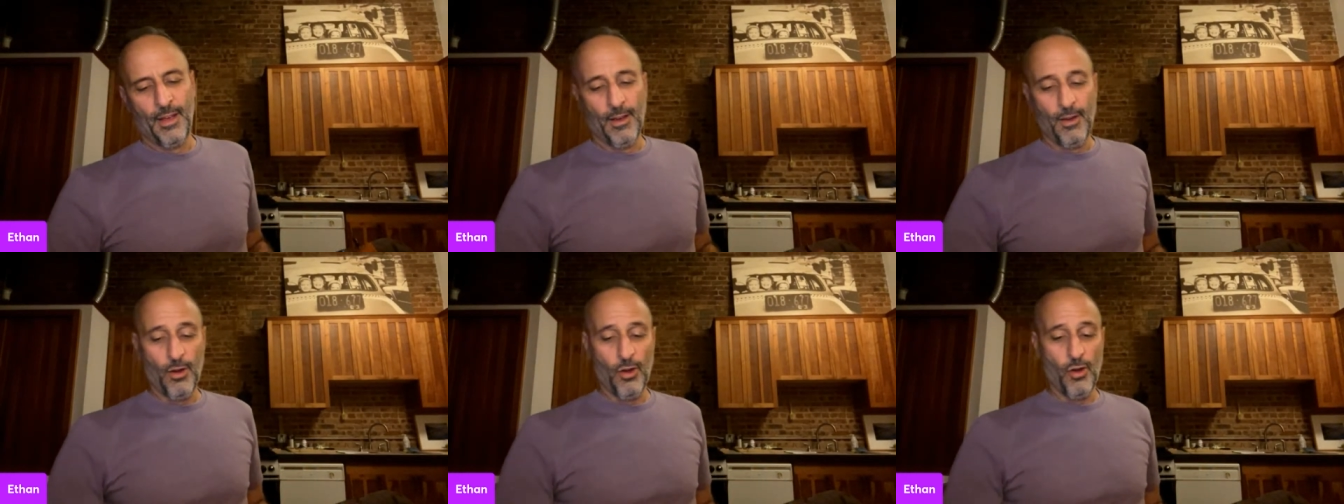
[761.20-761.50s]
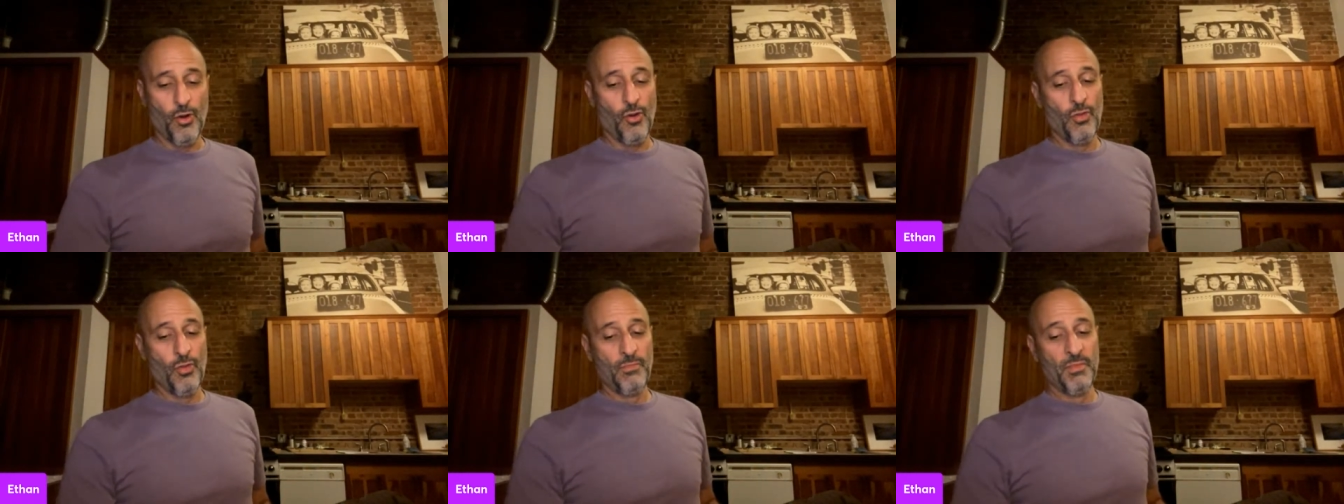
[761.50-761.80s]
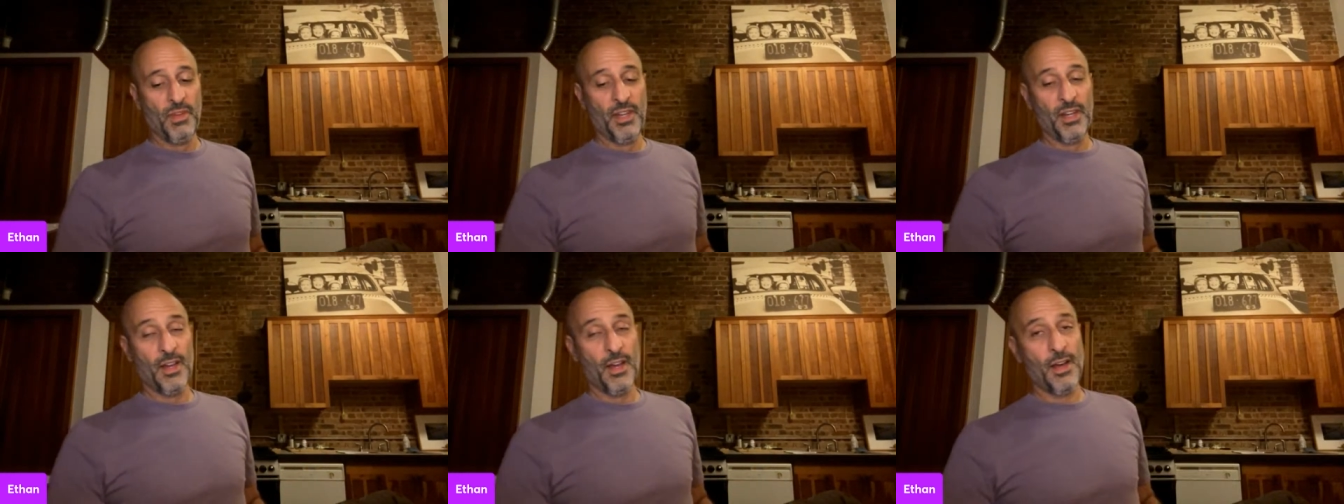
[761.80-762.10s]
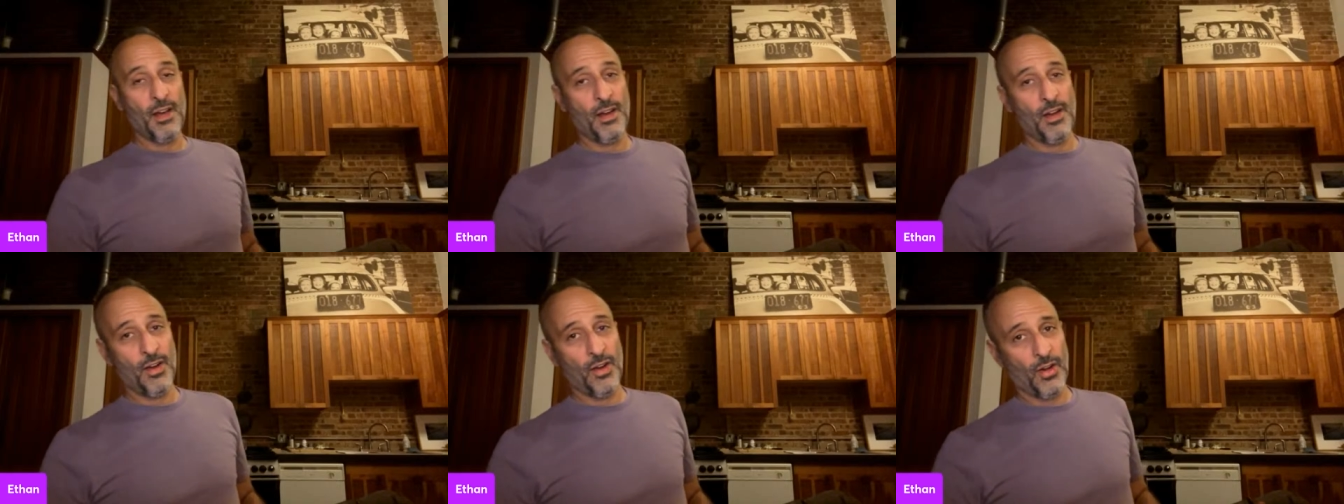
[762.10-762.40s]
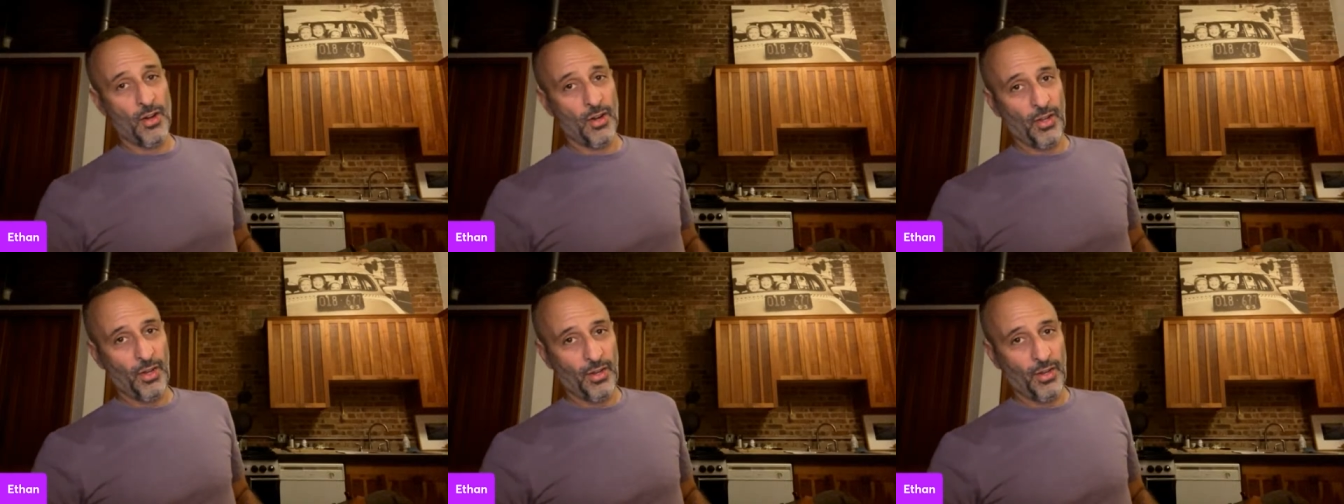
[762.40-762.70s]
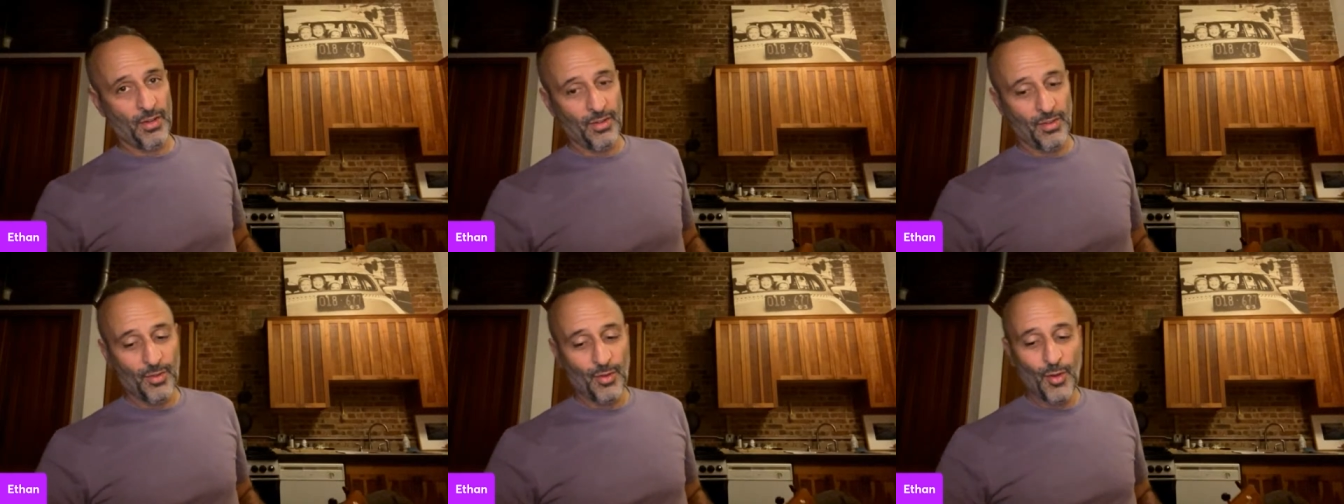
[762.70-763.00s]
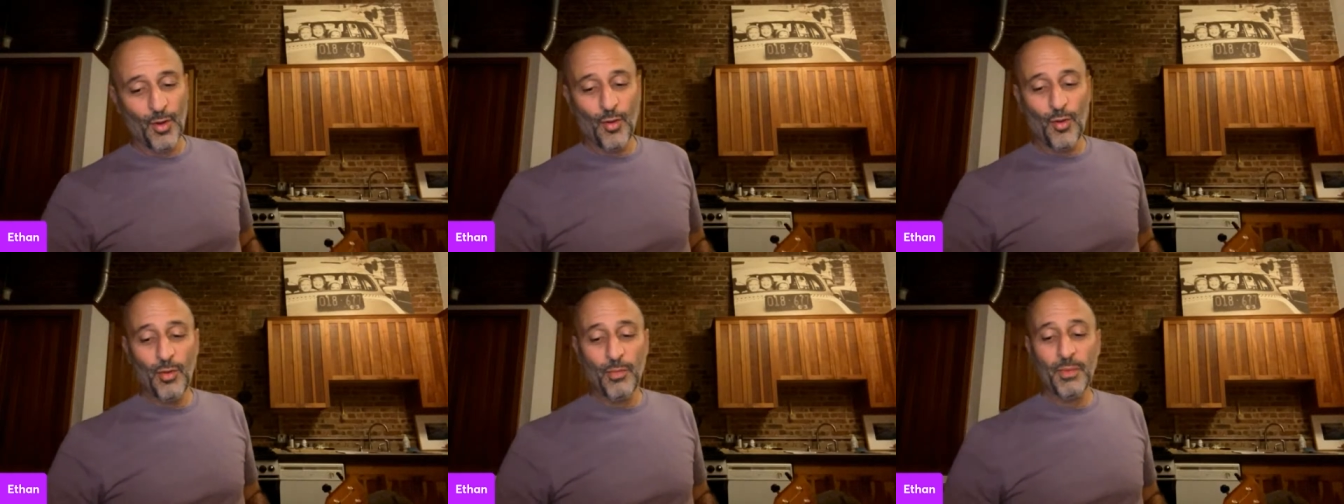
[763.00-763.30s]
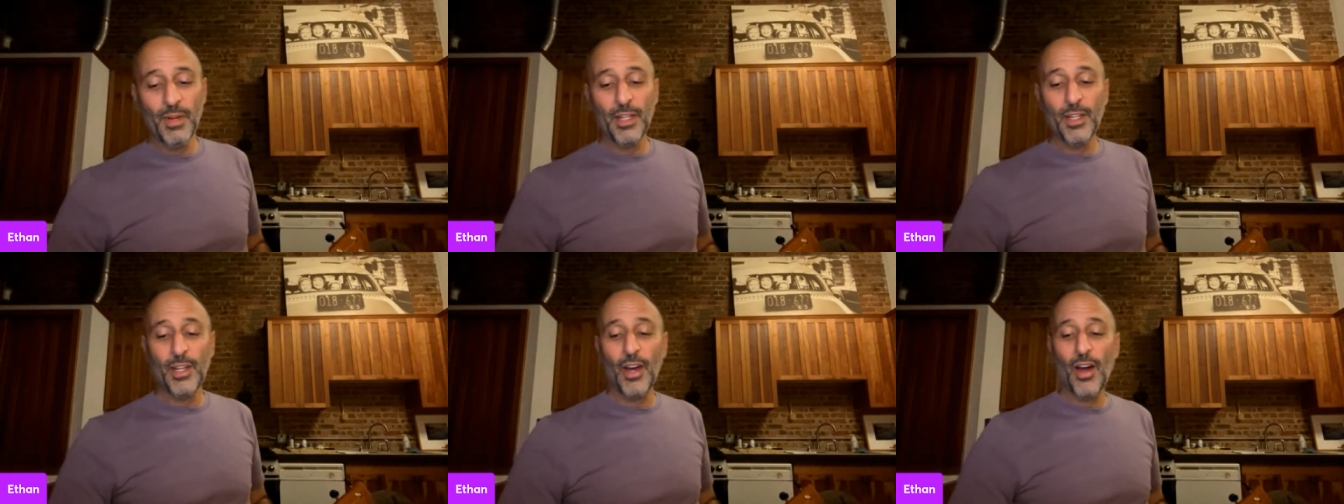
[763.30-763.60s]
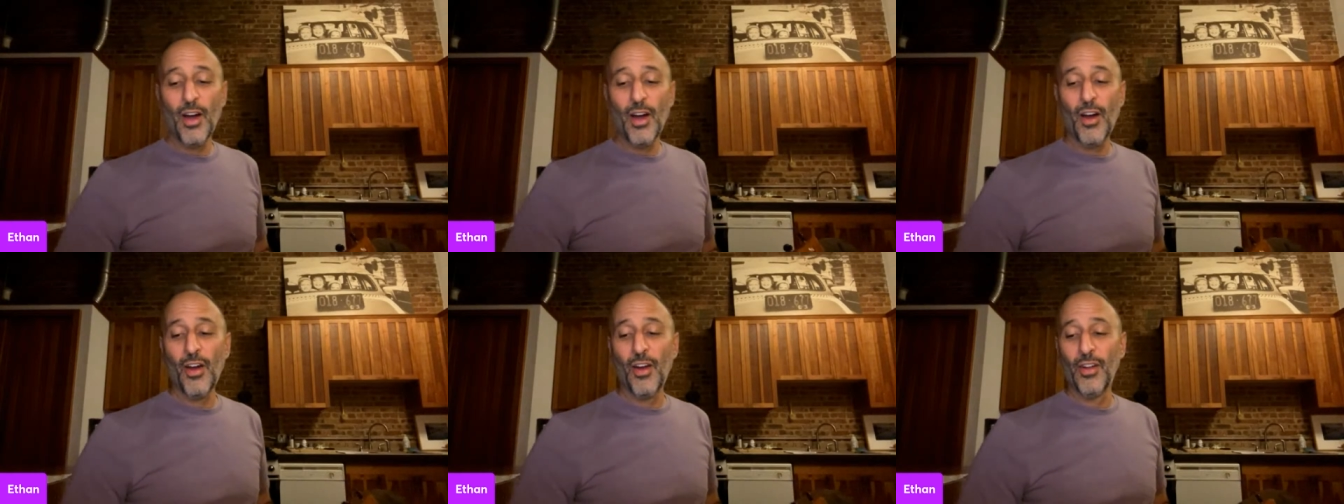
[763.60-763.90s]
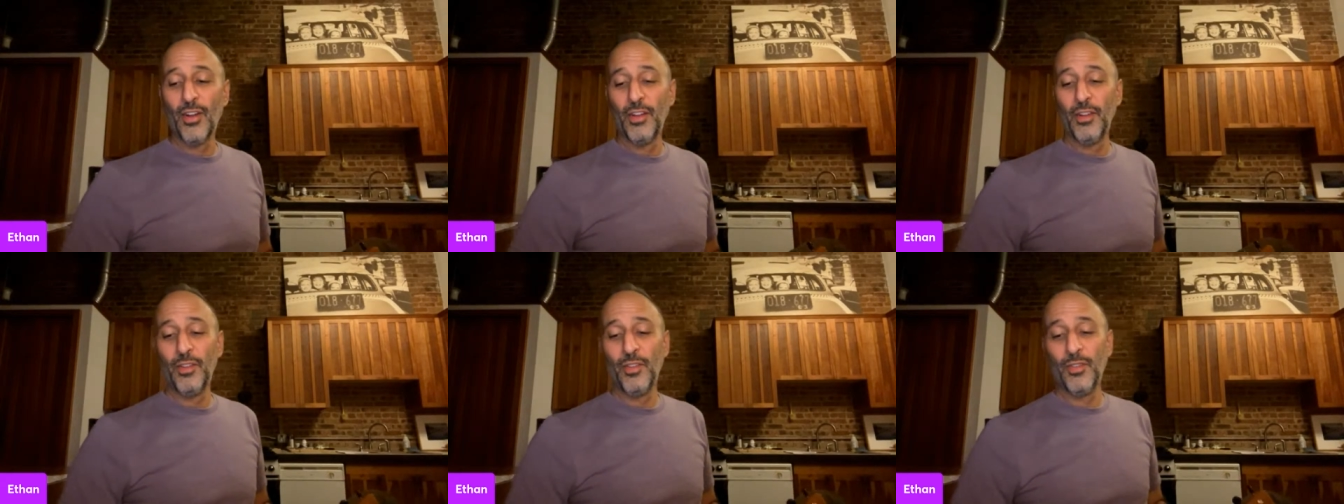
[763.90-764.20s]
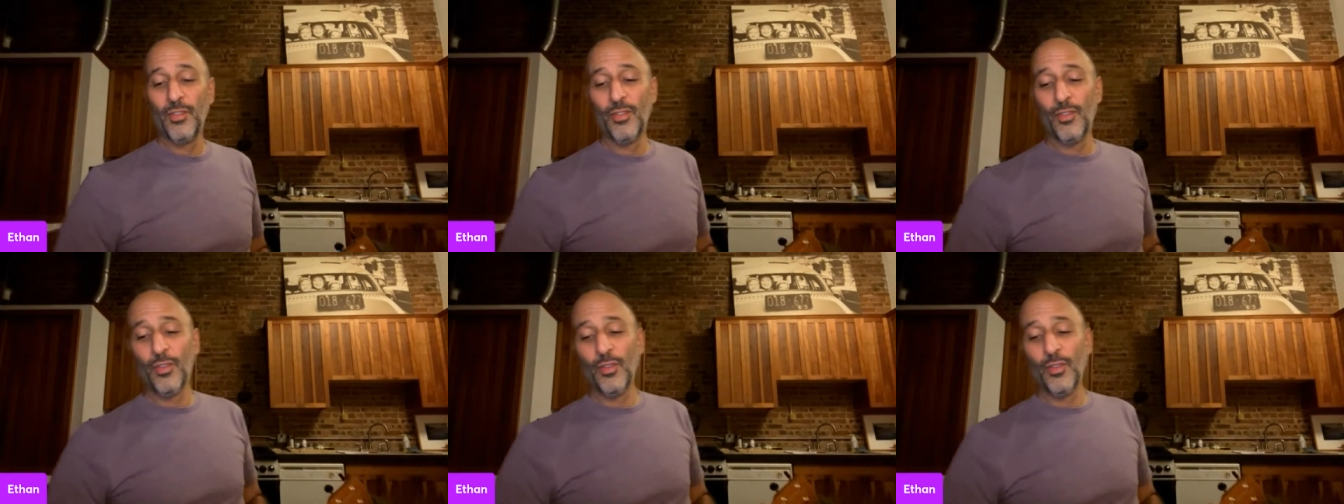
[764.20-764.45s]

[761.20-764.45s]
Oh, my darling, oh, my darling,